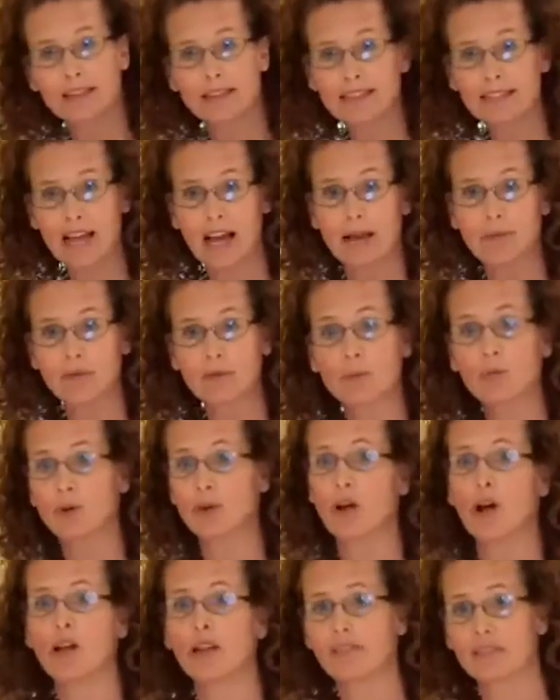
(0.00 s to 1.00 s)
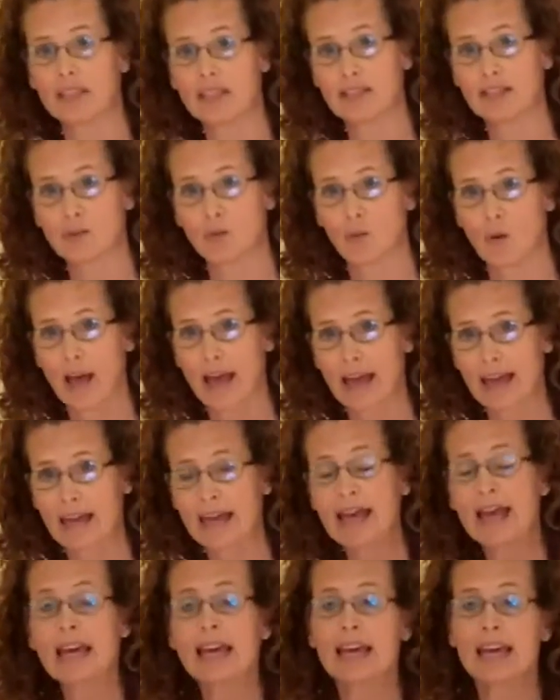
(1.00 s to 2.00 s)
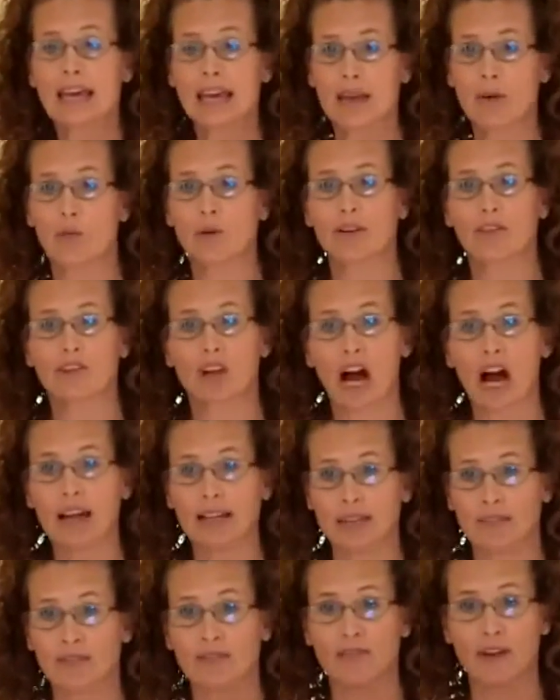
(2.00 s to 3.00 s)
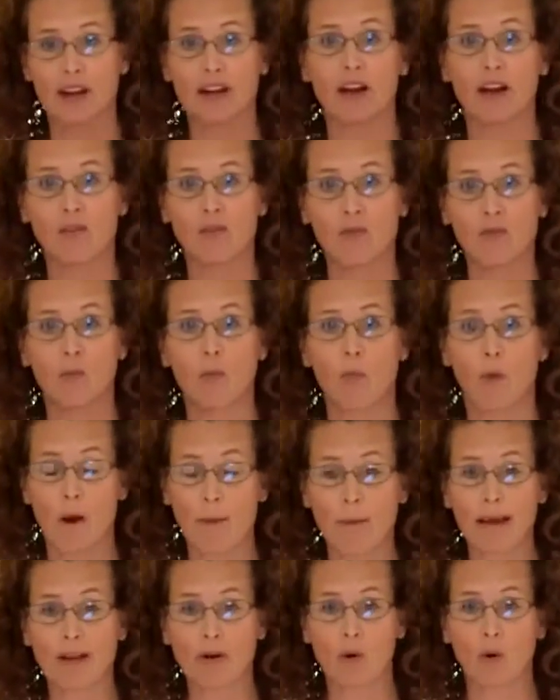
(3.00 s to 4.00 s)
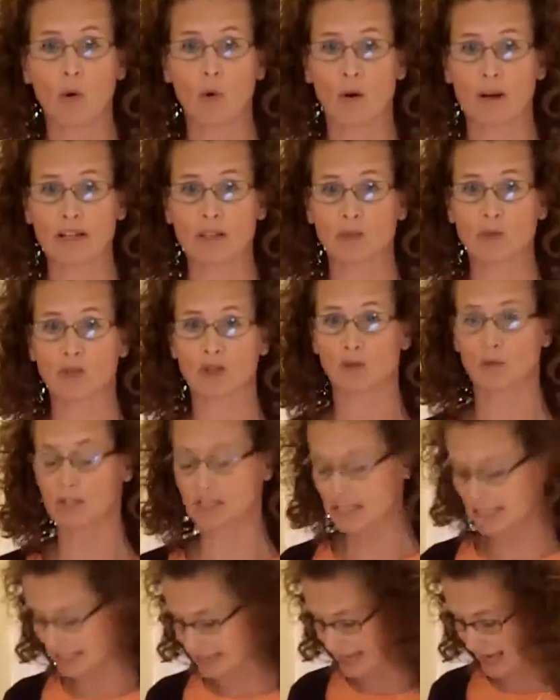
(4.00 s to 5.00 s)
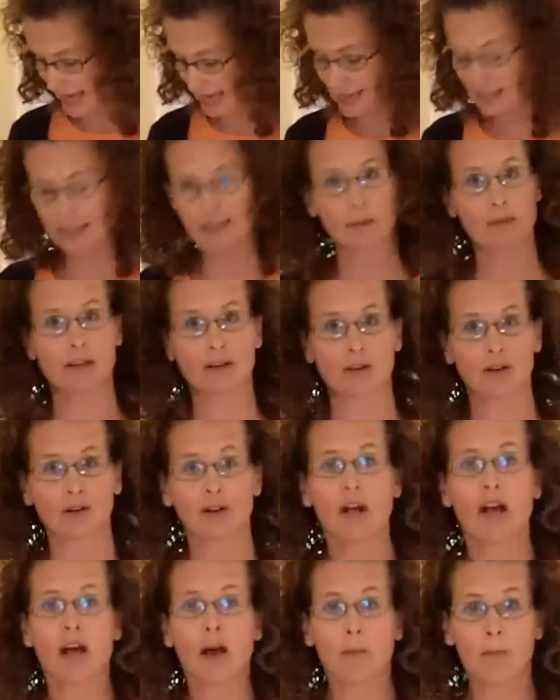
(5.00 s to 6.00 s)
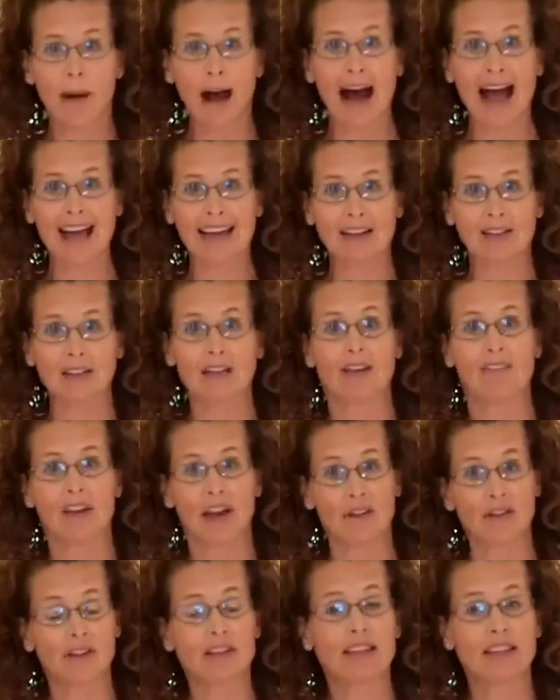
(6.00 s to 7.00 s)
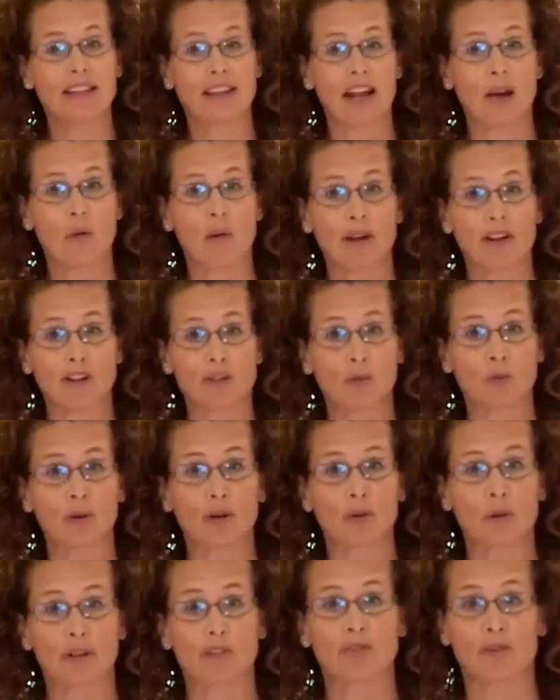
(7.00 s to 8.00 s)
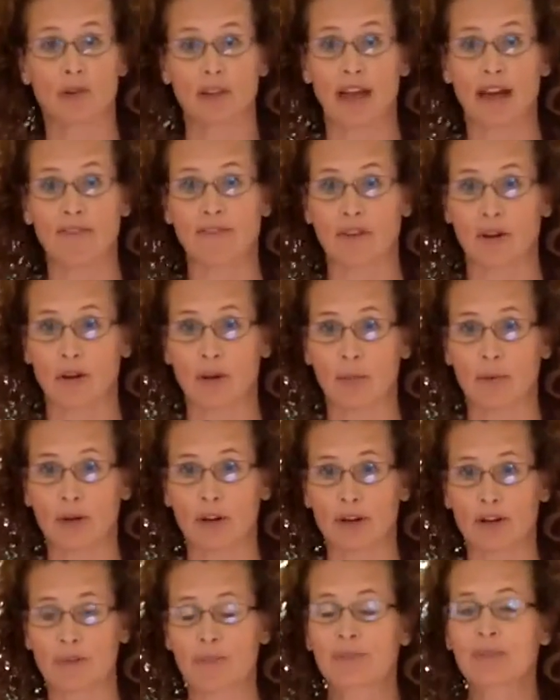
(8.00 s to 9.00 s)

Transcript: the time to put all of these away, it would have gotten in front of what my goal was, which was to get to the bigger pile of everything that I wanted to work with for that photo book.